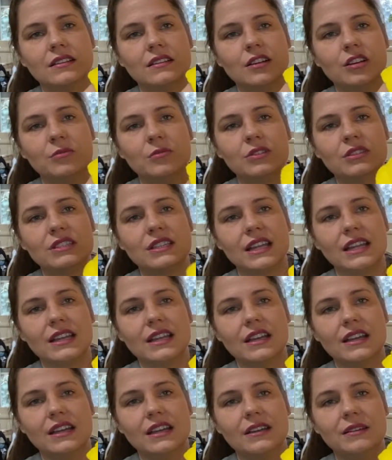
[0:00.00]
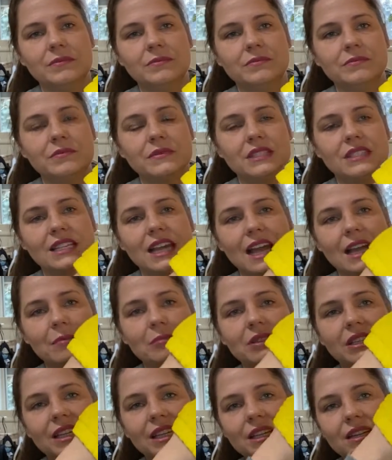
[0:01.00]
almost like a dye
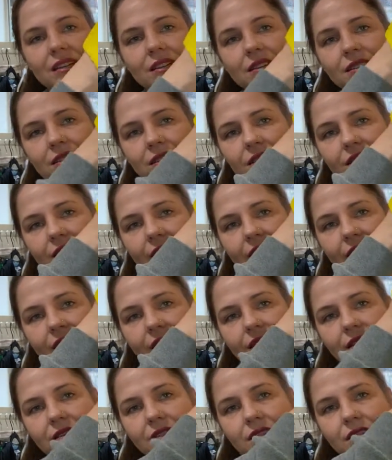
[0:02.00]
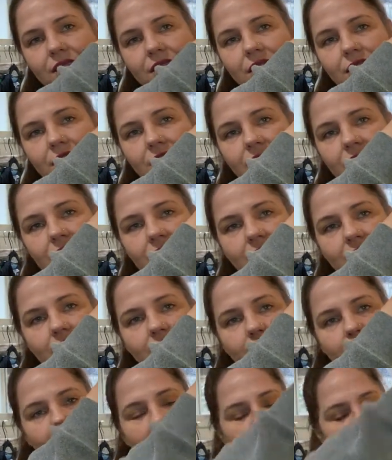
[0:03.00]
bleed there,
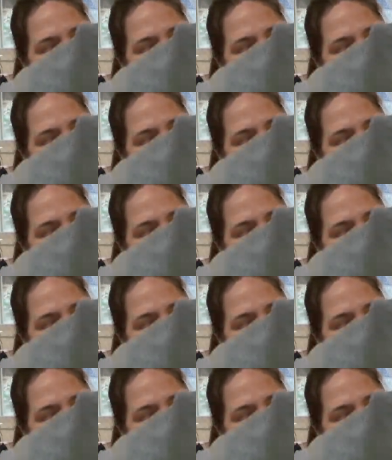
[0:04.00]
but